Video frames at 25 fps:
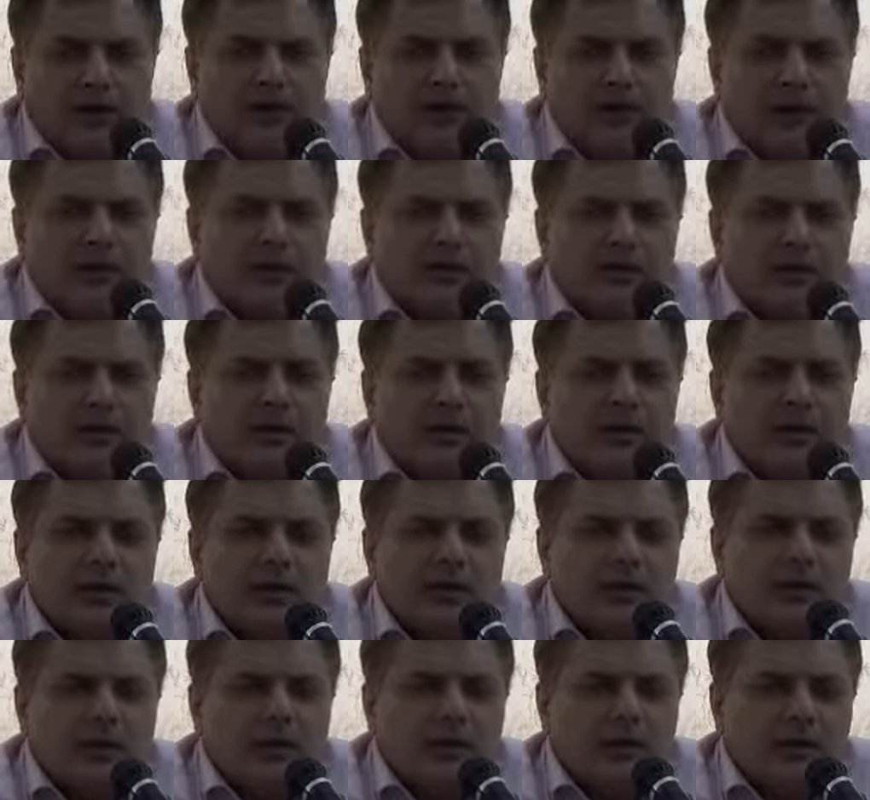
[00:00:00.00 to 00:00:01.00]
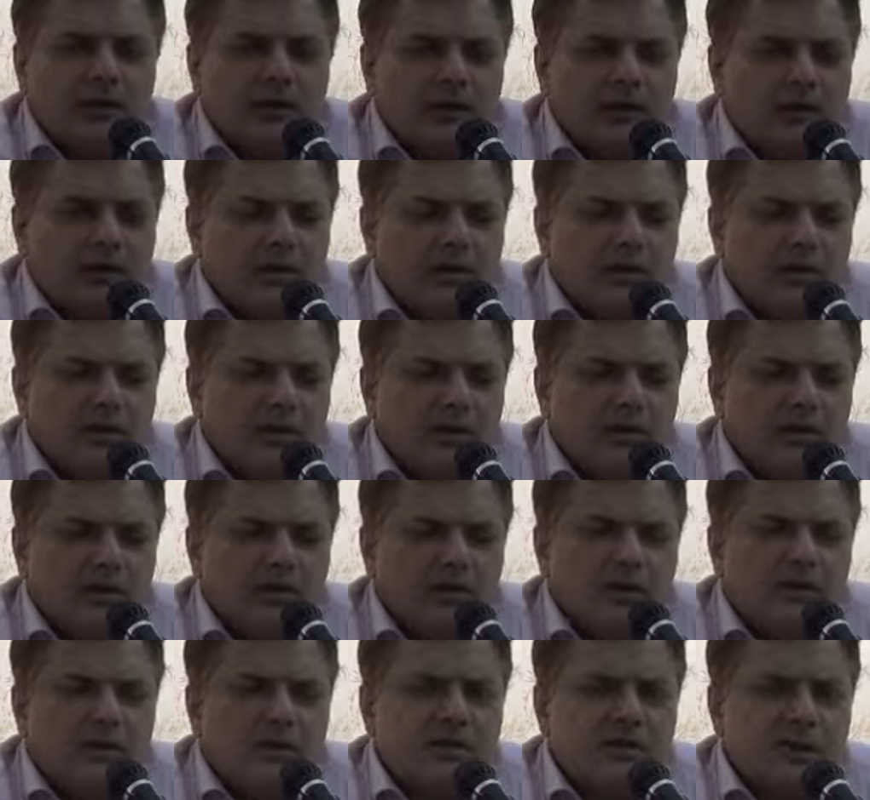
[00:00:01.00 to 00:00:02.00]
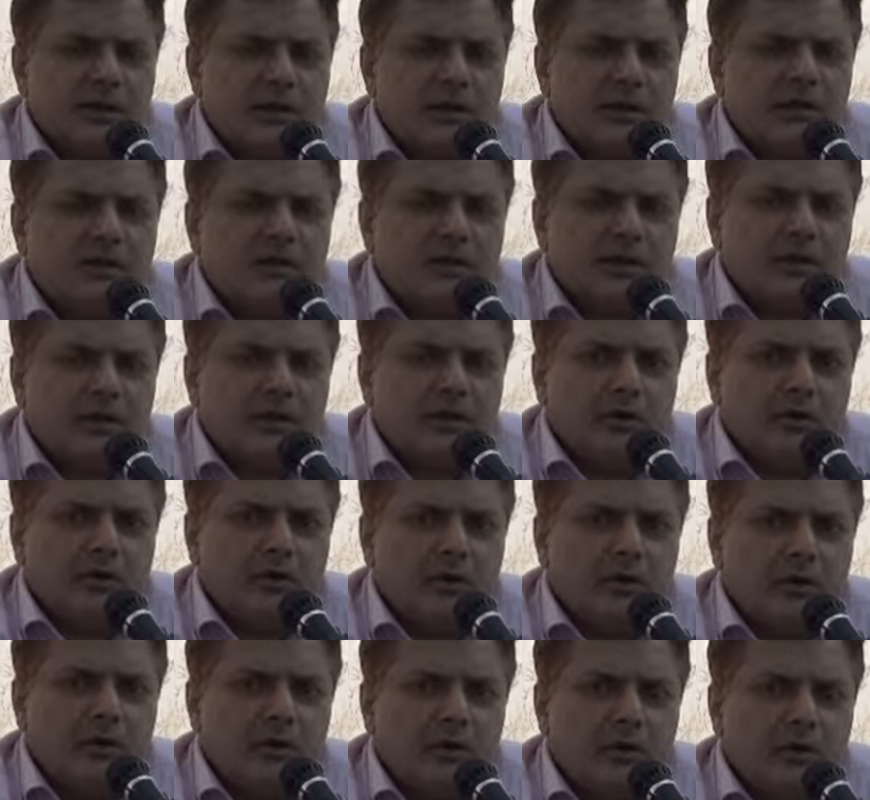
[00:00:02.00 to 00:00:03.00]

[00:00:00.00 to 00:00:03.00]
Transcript: Hi friends, this is second video